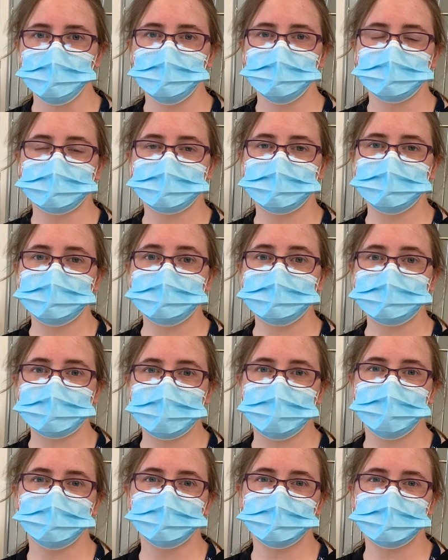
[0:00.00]
Kittens
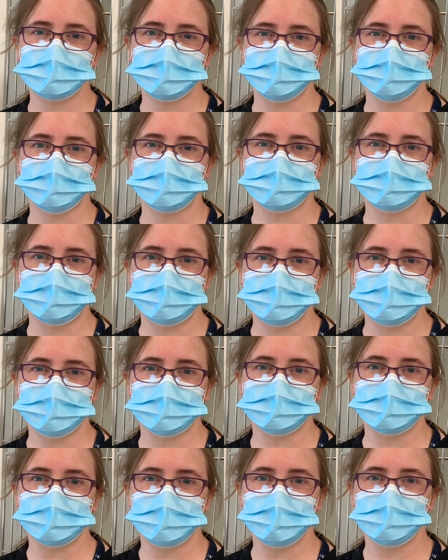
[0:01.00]
have specific needs,
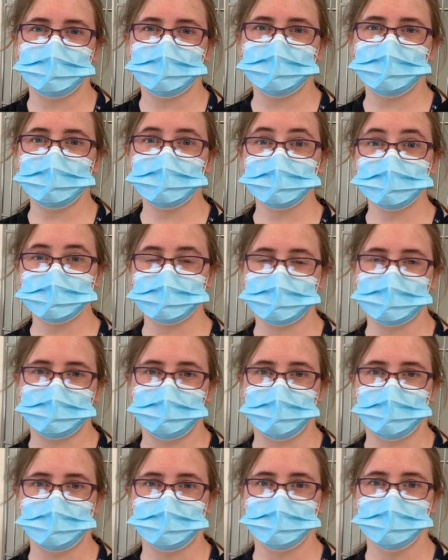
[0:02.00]
and the younger they
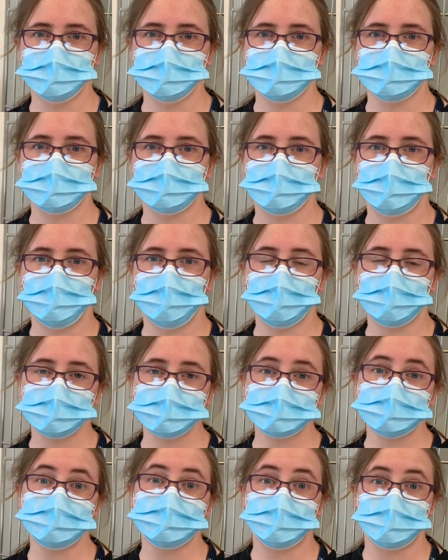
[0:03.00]
are, the harder
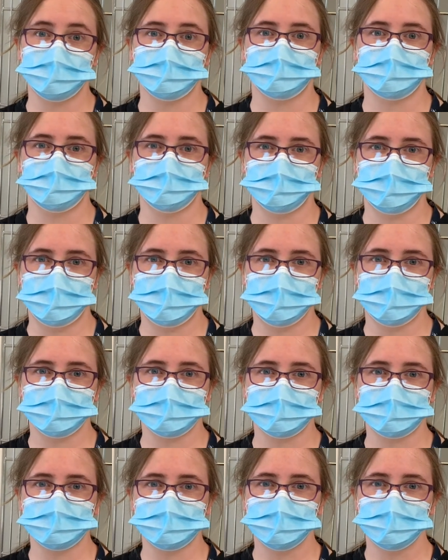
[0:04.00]
they are to
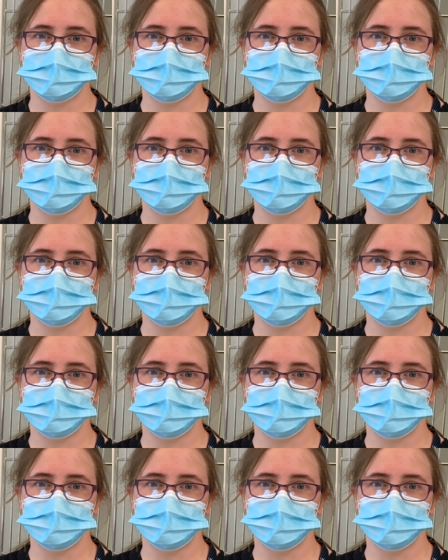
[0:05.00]
raise.